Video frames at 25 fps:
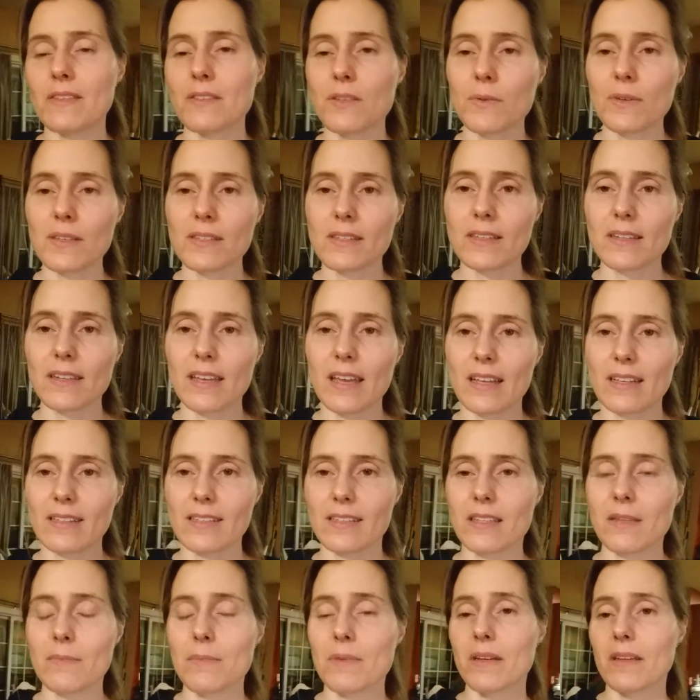it's so easy to get
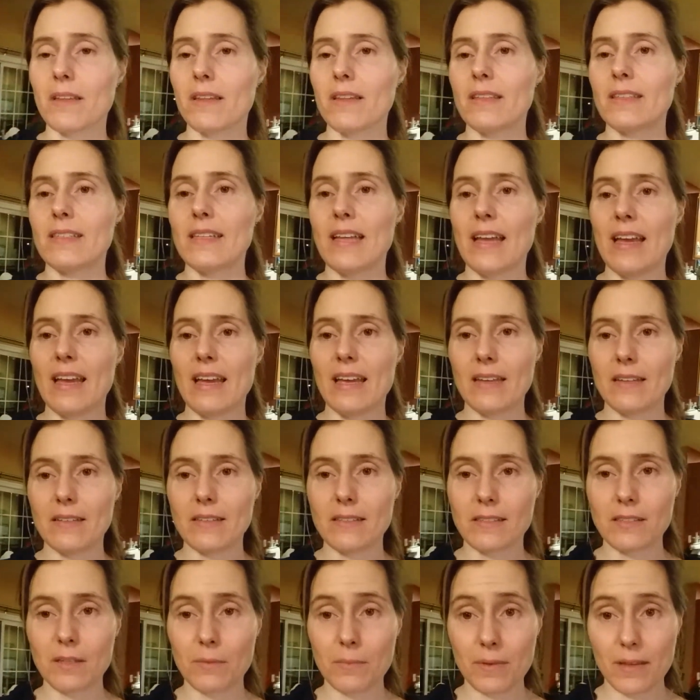into the middle of the day and still